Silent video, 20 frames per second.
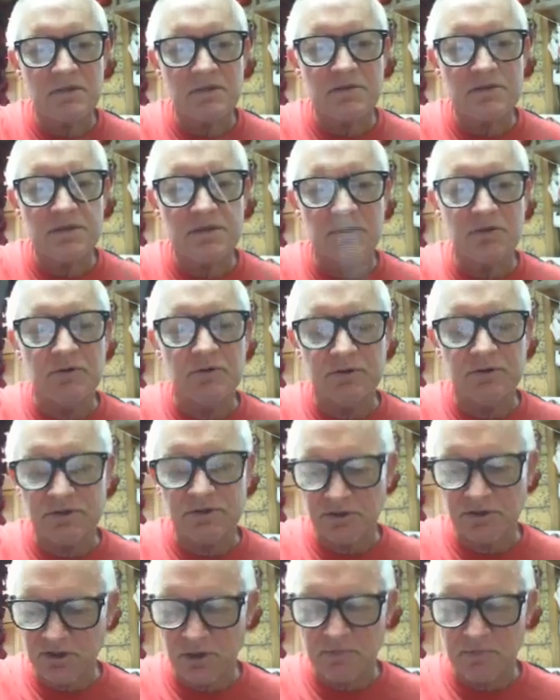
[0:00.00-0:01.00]

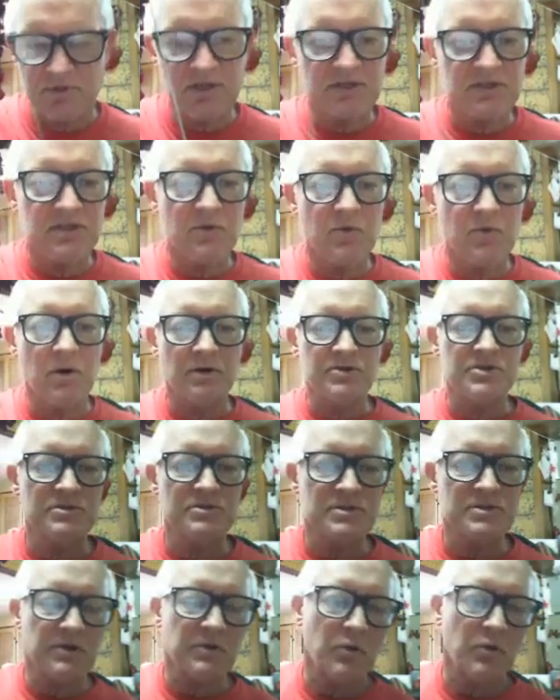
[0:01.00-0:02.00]
62, it's going to stop.
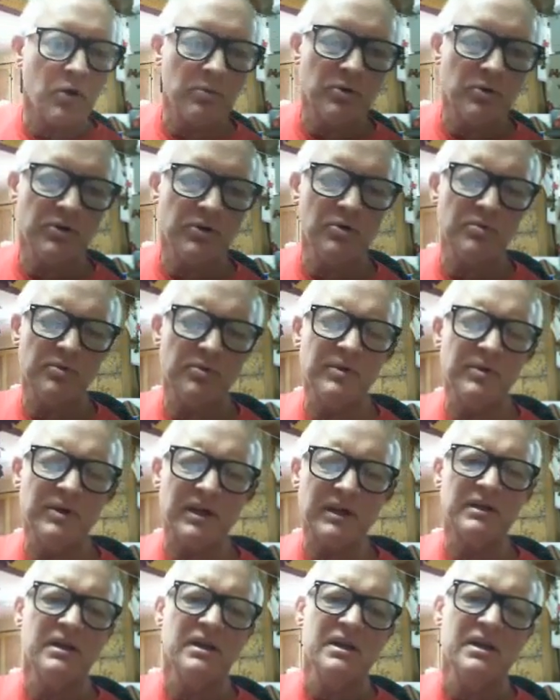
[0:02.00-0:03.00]
61, she's a normal
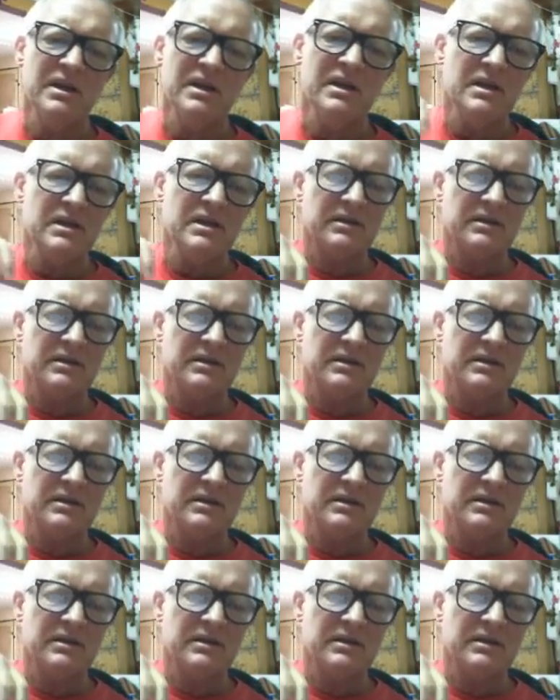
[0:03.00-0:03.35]
human being.